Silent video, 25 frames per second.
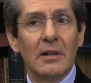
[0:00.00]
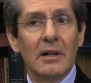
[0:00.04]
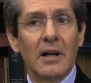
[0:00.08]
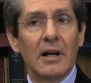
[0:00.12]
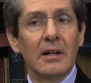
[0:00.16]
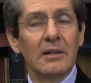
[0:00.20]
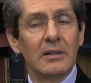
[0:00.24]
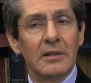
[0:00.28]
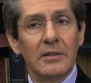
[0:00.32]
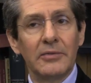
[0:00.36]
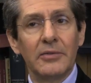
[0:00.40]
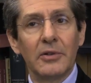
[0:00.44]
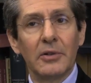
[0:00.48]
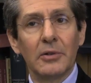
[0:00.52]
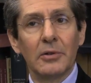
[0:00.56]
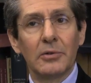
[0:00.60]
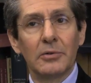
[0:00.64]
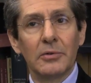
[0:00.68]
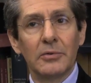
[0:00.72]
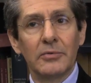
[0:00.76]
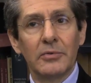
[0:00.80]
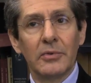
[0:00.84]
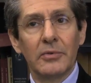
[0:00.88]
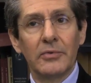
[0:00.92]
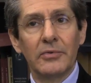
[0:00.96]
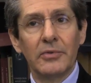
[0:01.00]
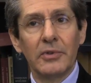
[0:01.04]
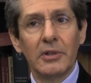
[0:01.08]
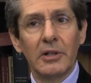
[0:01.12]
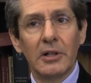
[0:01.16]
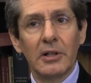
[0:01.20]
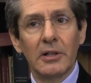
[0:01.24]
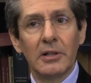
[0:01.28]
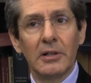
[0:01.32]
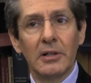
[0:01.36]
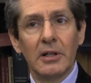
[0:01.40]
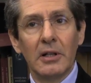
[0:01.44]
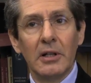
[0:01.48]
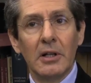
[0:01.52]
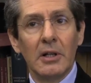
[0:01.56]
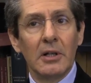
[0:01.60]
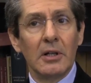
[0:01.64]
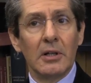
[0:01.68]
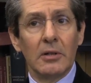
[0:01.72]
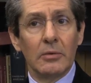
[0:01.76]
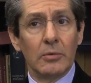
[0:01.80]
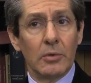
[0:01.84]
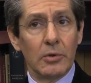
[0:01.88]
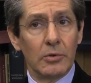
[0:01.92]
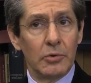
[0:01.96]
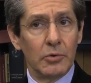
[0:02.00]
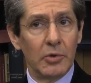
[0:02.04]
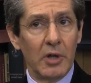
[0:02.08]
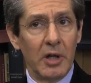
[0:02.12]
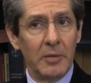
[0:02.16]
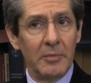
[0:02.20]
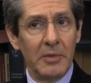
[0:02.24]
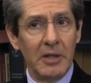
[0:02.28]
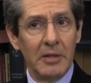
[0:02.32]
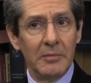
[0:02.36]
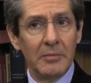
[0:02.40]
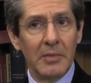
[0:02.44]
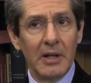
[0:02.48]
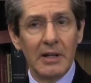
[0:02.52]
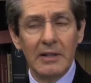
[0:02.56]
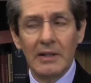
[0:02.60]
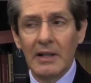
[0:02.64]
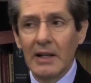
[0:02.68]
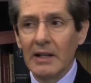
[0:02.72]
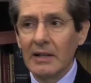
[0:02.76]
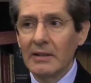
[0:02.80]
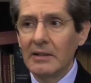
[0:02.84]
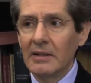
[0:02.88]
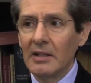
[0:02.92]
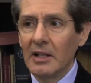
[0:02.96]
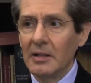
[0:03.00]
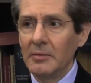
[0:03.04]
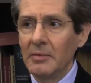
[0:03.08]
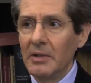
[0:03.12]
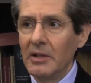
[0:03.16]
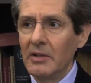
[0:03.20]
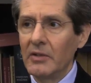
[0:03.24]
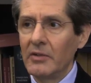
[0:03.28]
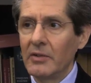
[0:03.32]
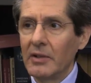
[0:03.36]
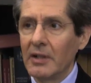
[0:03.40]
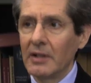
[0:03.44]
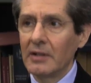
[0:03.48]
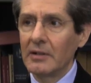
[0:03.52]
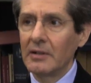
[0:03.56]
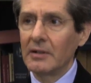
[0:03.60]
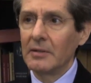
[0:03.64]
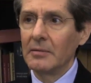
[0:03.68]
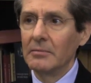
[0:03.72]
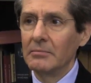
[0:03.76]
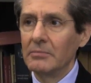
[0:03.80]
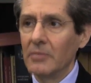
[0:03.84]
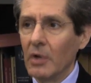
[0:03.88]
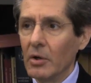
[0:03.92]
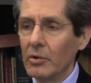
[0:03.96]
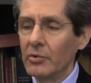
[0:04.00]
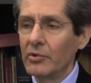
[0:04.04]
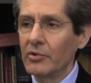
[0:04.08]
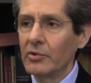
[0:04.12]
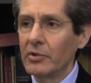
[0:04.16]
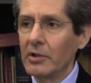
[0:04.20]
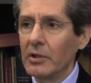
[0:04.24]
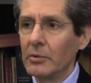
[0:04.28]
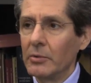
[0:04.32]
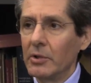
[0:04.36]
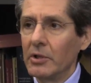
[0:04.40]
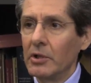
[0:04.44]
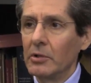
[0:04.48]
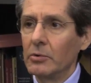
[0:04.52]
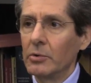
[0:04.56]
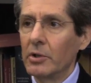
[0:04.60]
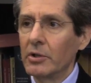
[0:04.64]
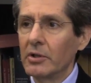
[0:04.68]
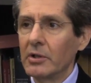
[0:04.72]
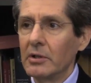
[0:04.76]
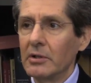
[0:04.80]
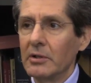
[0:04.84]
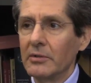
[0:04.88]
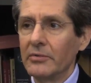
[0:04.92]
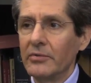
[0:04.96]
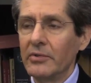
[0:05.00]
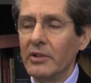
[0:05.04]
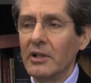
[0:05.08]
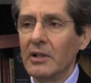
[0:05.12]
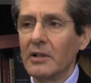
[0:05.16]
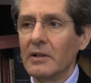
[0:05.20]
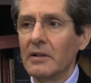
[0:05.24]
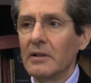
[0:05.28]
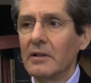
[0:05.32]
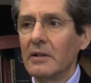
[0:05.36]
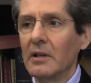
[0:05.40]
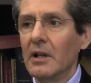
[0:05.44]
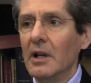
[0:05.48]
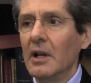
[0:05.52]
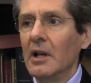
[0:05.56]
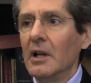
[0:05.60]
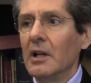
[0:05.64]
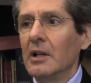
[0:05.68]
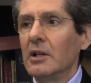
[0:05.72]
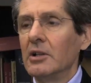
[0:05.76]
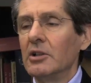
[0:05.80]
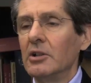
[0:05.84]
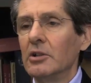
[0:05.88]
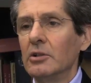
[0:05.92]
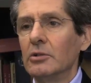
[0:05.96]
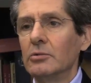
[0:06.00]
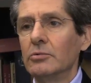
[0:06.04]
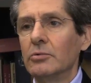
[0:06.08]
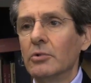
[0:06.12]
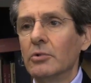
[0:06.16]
are difficult to fulfill. What do I mean by that? It means that mostly when you work in the field, you